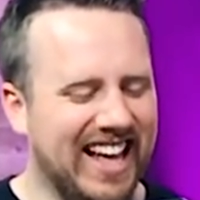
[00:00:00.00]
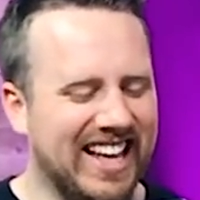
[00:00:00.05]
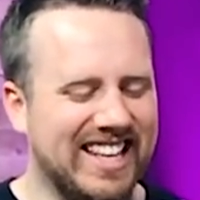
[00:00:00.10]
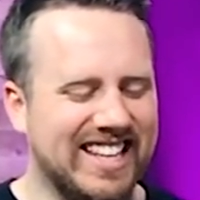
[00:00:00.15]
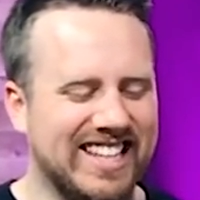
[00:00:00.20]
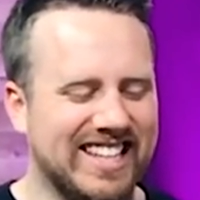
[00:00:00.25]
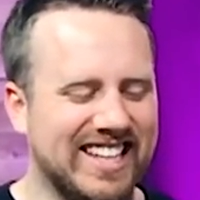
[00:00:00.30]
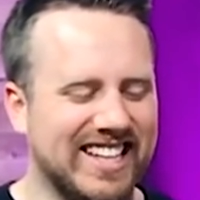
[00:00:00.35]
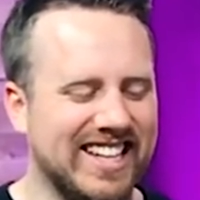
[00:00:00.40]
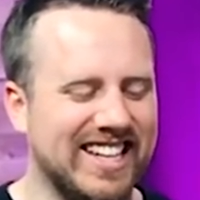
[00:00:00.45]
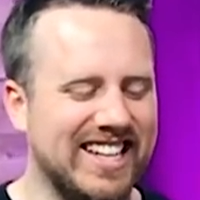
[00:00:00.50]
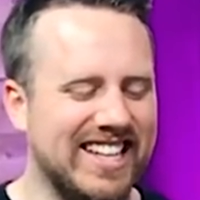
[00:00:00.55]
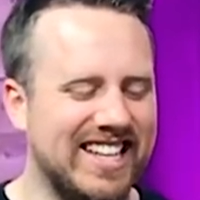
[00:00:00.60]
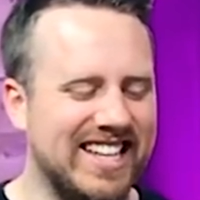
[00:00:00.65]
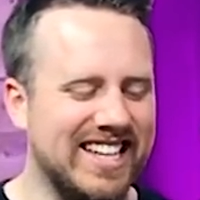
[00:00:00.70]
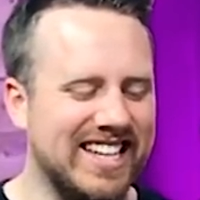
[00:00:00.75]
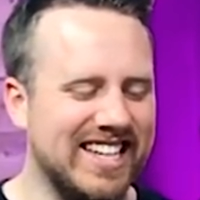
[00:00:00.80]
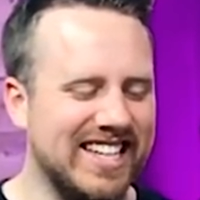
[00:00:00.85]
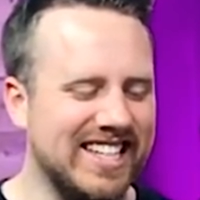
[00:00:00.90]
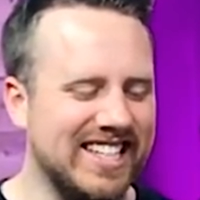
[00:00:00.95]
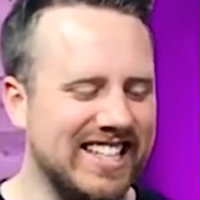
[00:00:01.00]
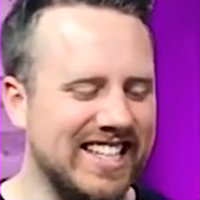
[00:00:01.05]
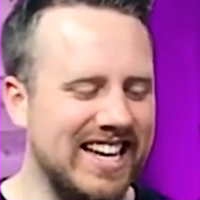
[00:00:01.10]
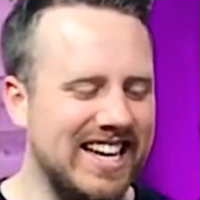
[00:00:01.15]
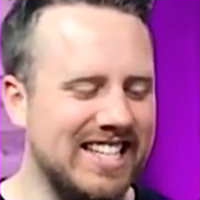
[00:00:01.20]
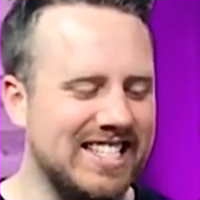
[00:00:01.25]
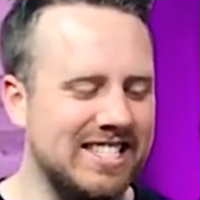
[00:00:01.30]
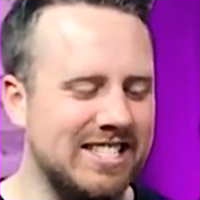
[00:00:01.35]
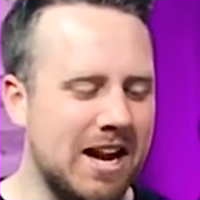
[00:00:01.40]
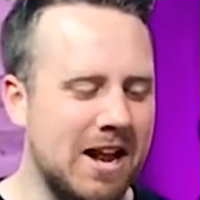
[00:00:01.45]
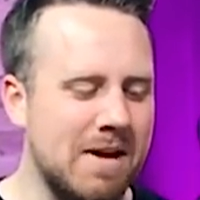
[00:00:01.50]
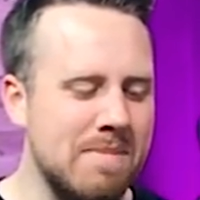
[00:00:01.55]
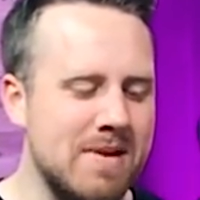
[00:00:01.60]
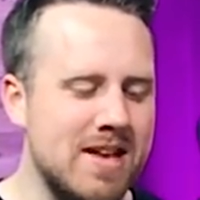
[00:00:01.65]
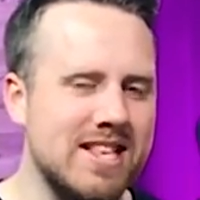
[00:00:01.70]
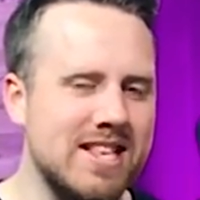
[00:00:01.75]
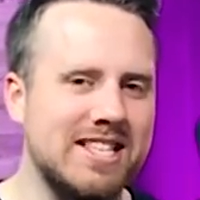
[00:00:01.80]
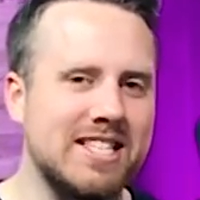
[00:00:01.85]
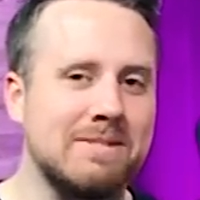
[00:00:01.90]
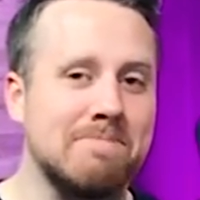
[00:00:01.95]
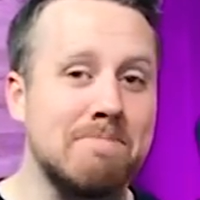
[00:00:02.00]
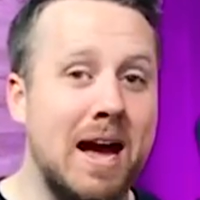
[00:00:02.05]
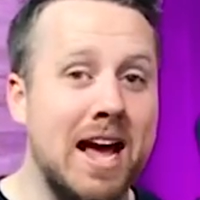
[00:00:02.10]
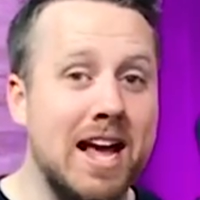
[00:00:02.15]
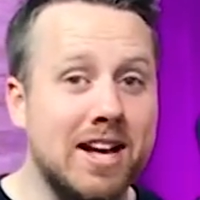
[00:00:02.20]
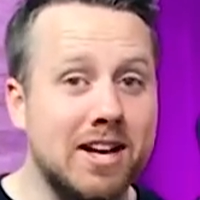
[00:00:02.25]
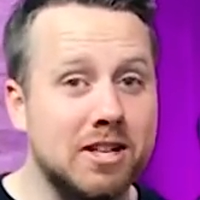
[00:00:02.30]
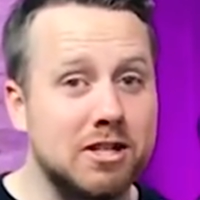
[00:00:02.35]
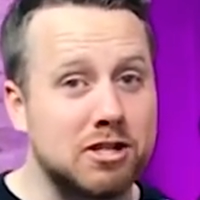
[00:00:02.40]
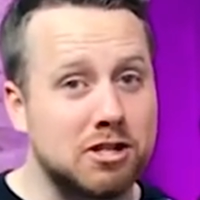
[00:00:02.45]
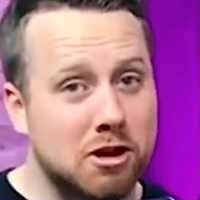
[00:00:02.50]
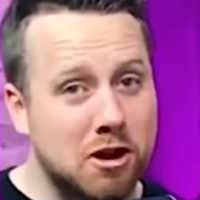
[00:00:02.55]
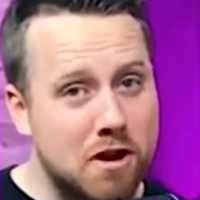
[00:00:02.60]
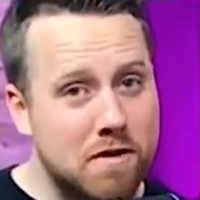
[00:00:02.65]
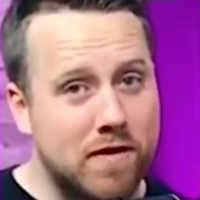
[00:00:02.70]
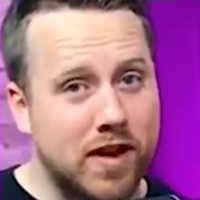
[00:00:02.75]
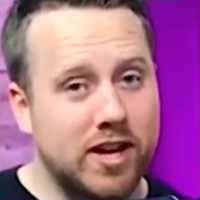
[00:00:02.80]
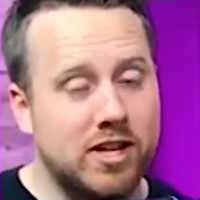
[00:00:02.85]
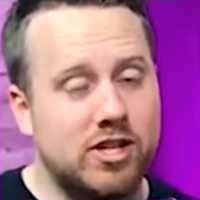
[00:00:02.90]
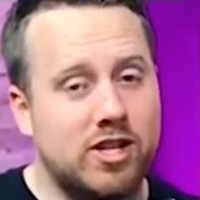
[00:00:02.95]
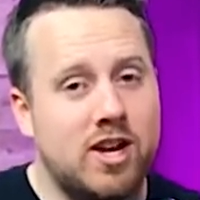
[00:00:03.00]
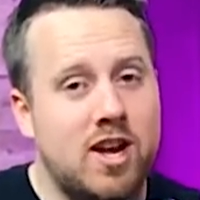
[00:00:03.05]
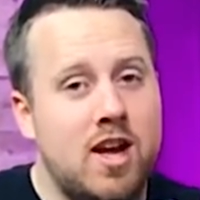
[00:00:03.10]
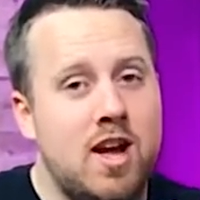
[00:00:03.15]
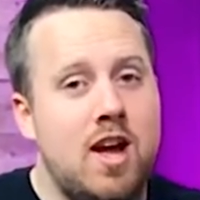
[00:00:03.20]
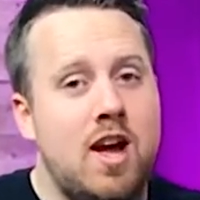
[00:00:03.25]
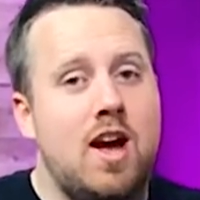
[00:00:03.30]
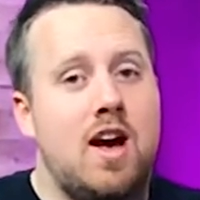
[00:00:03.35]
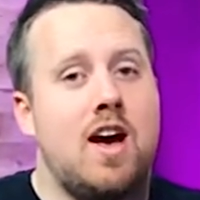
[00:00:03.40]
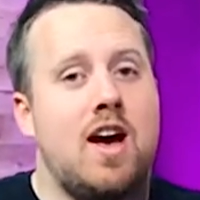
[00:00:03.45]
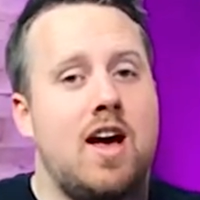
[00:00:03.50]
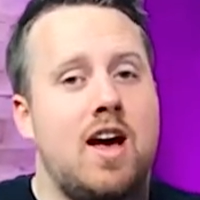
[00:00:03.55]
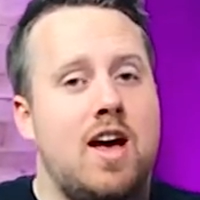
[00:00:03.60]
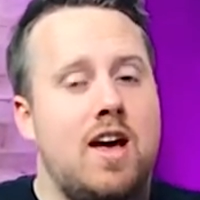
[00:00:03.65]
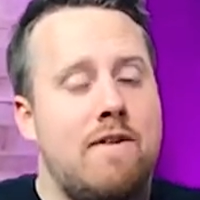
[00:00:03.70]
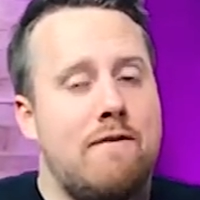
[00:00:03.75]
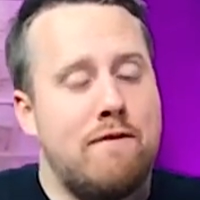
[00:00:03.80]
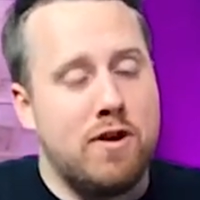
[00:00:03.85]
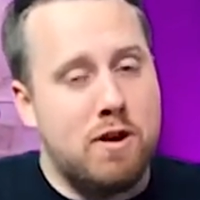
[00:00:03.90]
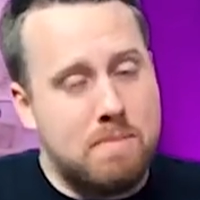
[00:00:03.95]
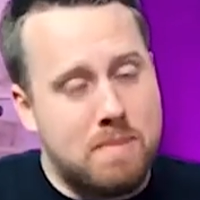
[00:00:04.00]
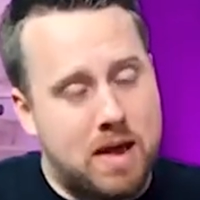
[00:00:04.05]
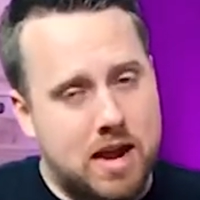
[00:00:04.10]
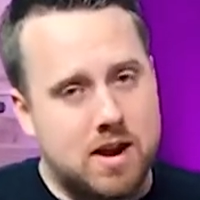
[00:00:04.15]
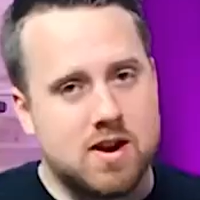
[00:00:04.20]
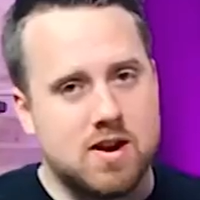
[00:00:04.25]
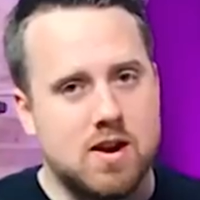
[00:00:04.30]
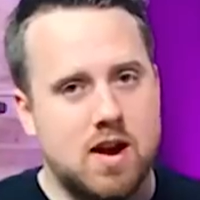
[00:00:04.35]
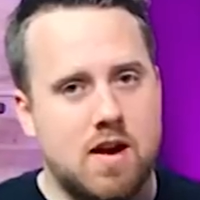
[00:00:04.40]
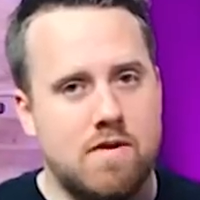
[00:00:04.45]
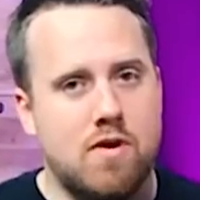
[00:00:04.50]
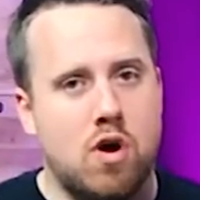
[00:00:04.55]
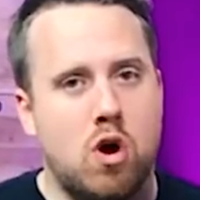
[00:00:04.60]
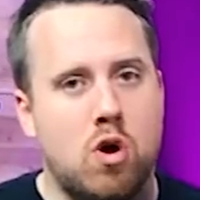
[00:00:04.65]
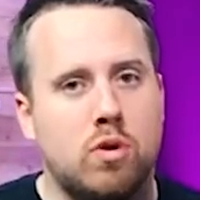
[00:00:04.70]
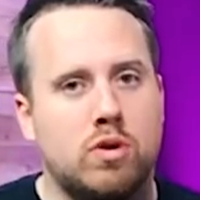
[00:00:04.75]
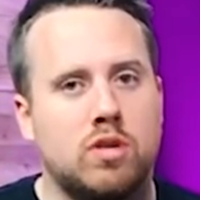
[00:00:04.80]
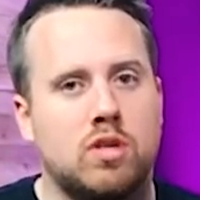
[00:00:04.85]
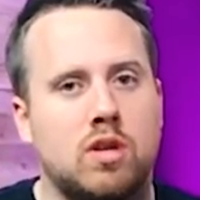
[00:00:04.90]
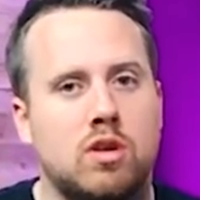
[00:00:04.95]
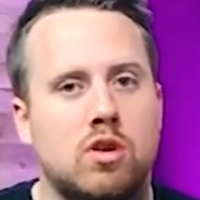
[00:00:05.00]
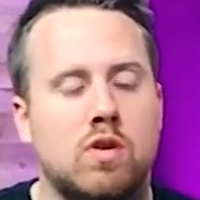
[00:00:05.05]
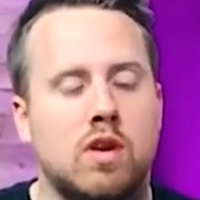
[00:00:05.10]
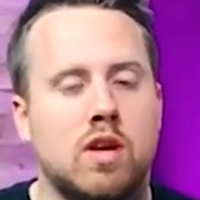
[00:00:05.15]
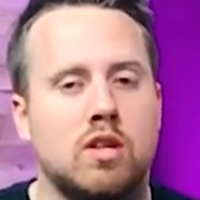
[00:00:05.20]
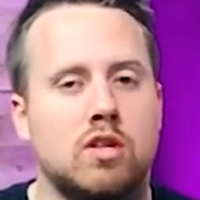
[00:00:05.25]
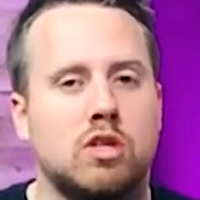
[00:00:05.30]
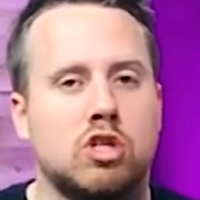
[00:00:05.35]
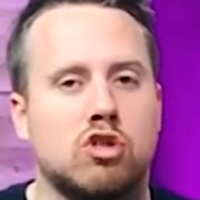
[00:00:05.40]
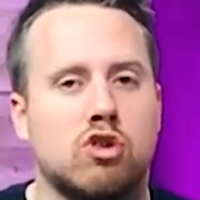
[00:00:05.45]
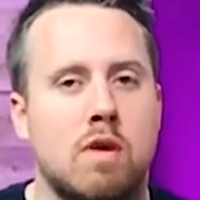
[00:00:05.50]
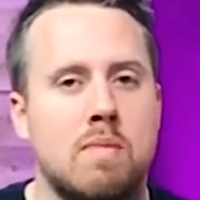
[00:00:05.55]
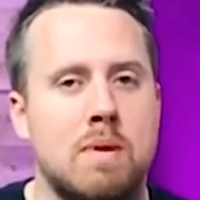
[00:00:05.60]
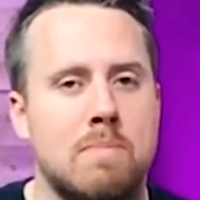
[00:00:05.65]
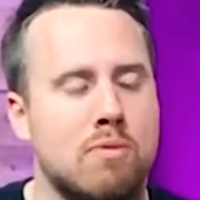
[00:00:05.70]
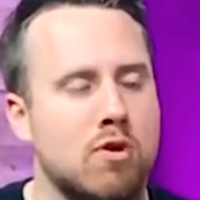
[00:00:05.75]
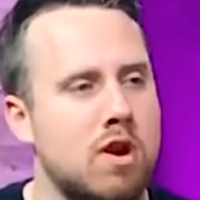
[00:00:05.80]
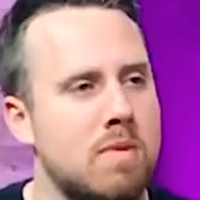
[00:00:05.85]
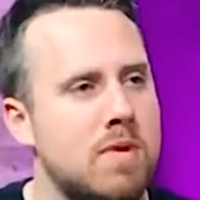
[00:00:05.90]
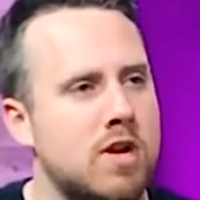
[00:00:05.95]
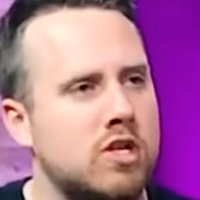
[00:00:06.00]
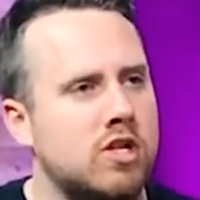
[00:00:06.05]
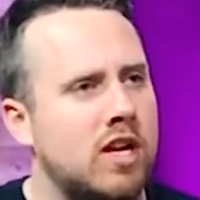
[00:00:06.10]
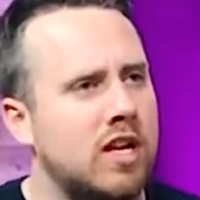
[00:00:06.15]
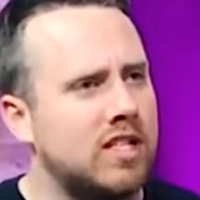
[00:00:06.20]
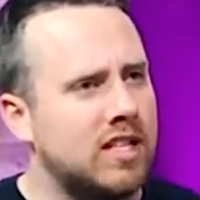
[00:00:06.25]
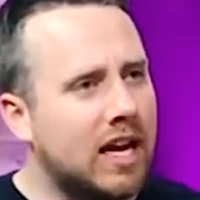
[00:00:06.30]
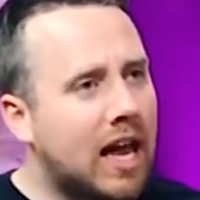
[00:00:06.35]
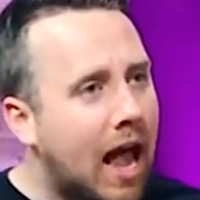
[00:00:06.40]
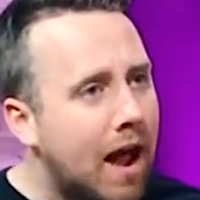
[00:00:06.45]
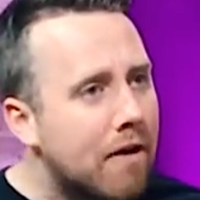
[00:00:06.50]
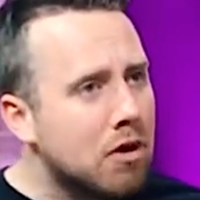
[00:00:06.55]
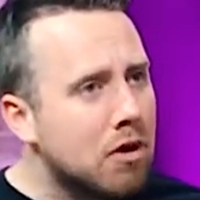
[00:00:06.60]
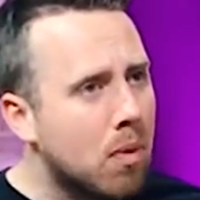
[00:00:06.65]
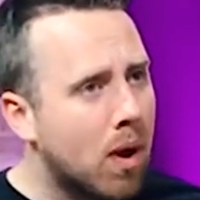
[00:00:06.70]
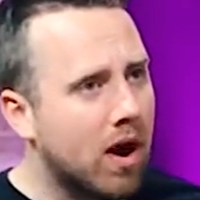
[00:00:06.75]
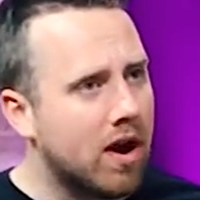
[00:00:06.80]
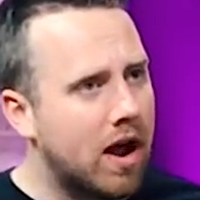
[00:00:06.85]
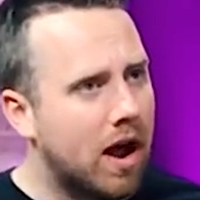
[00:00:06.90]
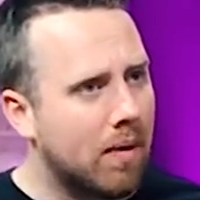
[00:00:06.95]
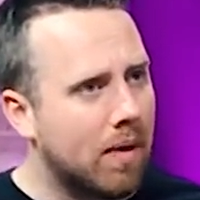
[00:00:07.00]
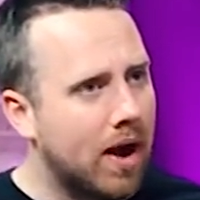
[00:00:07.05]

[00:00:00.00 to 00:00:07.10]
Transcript: you heard it here, ladies and gentlemen. This is Mike Cernovich, uh, filmmaker of Hoaxed. You can stream it pretty much. It's like everywhere now,